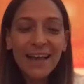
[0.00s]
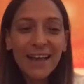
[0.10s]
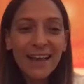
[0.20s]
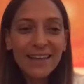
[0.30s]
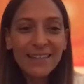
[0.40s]

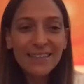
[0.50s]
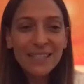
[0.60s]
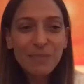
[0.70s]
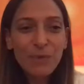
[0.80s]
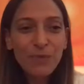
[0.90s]
And
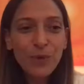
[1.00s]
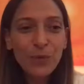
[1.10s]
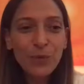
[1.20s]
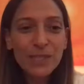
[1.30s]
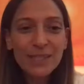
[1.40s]
just before
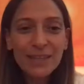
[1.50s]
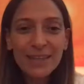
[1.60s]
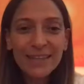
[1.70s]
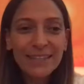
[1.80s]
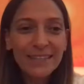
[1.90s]
we
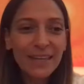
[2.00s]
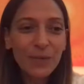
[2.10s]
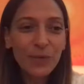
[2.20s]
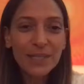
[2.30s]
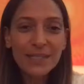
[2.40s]
start, I
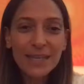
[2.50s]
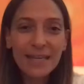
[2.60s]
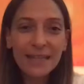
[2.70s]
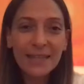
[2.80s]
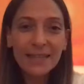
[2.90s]
want to
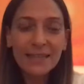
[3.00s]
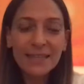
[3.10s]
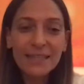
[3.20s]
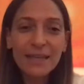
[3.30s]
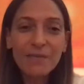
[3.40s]
say that
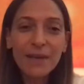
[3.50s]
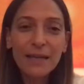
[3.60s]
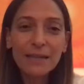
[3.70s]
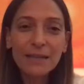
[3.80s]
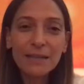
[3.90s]
this
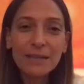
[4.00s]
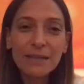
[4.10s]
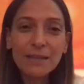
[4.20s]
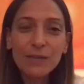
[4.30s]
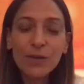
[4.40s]
event
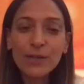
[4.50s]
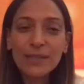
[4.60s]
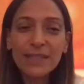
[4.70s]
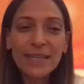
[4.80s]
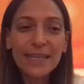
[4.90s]
is
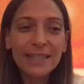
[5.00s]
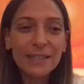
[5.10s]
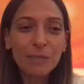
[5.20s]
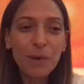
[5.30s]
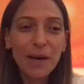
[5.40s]

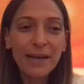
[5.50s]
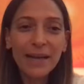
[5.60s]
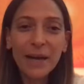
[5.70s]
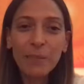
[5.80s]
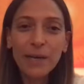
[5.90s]
coordinated by
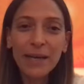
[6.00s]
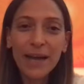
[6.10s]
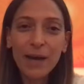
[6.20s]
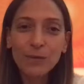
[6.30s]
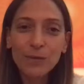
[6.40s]
Harmony
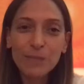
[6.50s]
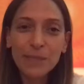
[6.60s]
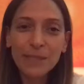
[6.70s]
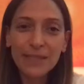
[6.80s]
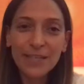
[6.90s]
House
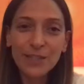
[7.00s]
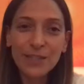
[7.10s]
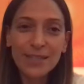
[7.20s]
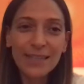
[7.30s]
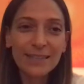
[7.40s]
Meditation
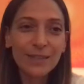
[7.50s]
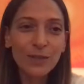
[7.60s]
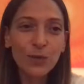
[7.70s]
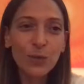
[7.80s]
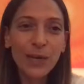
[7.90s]
Center
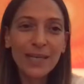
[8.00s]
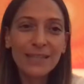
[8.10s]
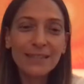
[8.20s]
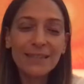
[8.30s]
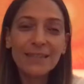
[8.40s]

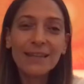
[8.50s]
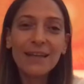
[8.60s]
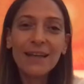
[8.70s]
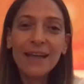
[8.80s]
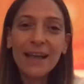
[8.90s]
Kuwait
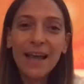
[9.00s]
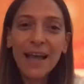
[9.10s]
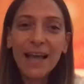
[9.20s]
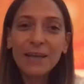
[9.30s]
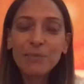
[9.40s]

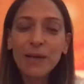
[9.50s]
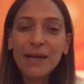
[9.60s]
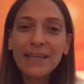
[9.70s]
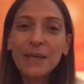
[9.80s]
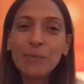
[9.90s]
and Bahrain